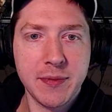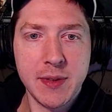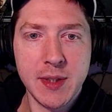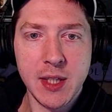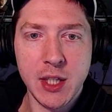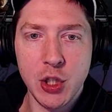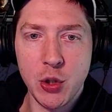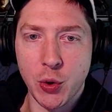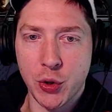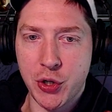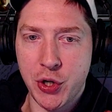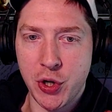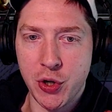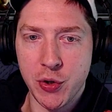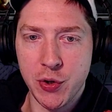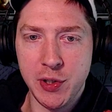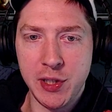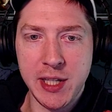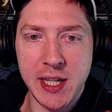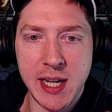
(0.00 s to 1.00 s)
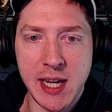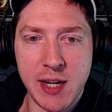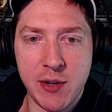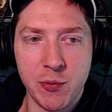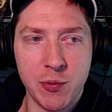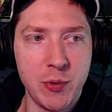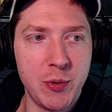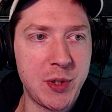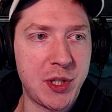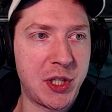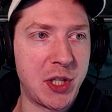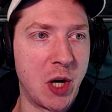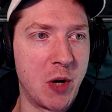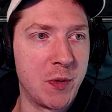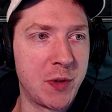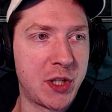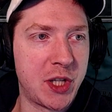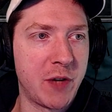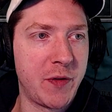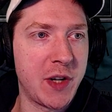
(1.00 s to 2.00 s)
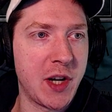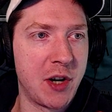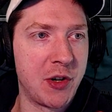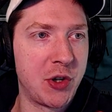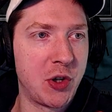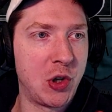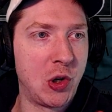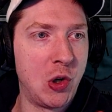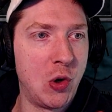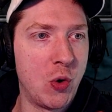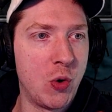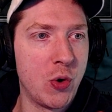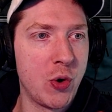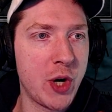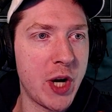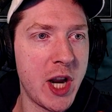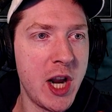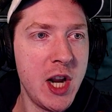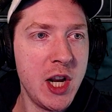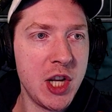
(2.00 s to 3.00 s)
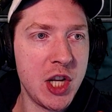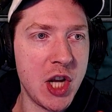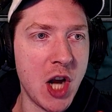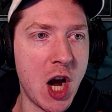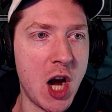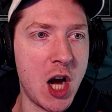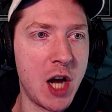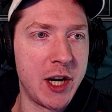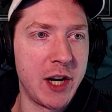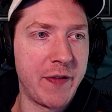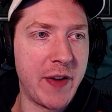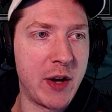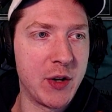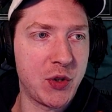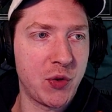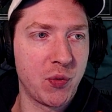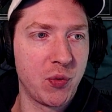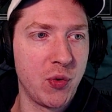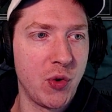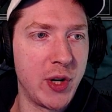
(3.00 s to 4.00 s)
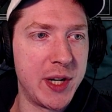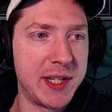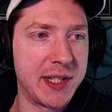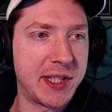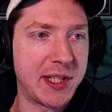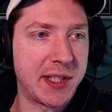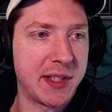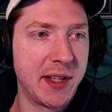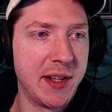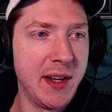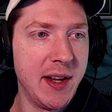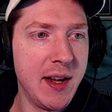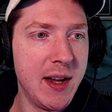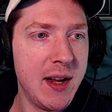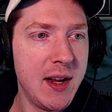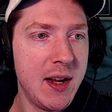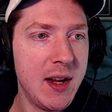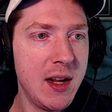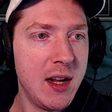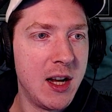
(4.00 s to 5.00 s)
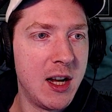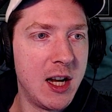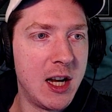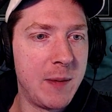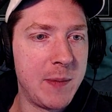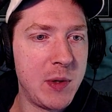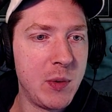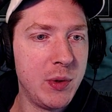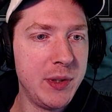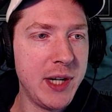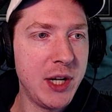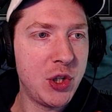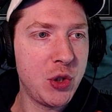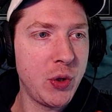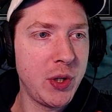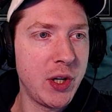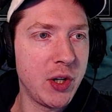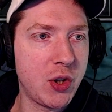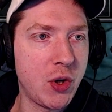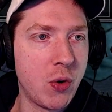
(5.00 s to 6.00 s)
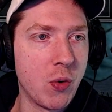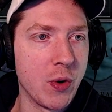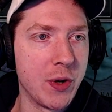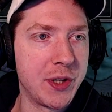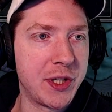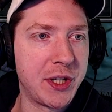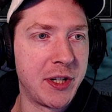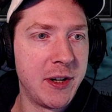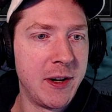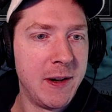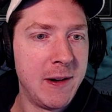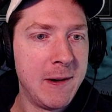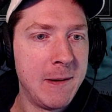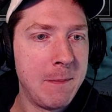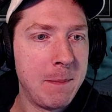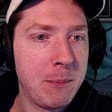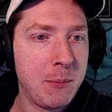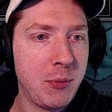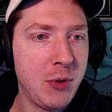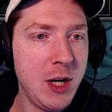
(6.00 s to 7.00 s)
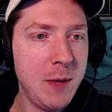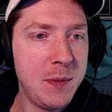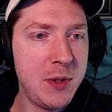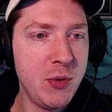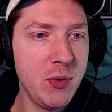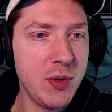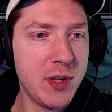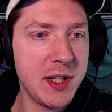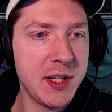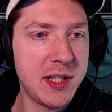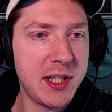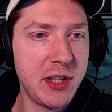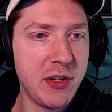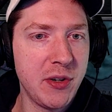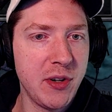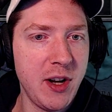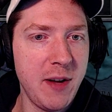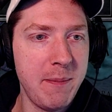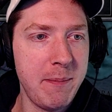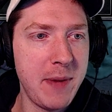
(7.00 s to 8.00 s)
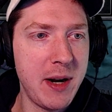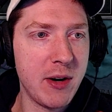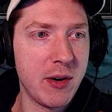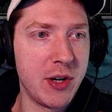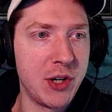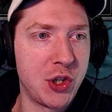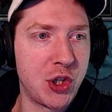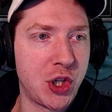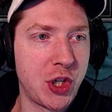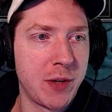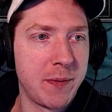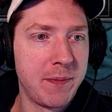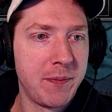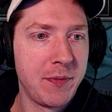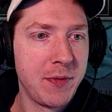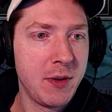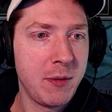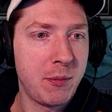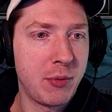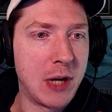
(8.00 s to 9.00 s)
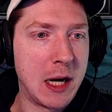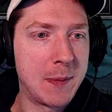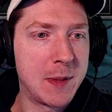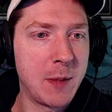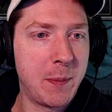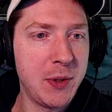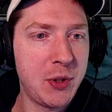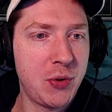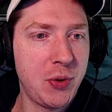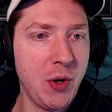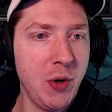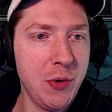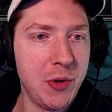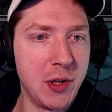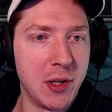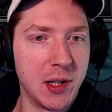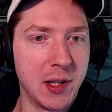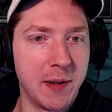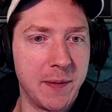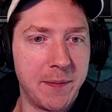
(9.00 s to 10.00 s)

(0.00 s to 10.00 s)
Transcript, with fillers: You're currently in Runestone, serving under Lord Jon of House Royce. You will not join our court. Perhaps you will consider a marriage. Perhaps a betrothal.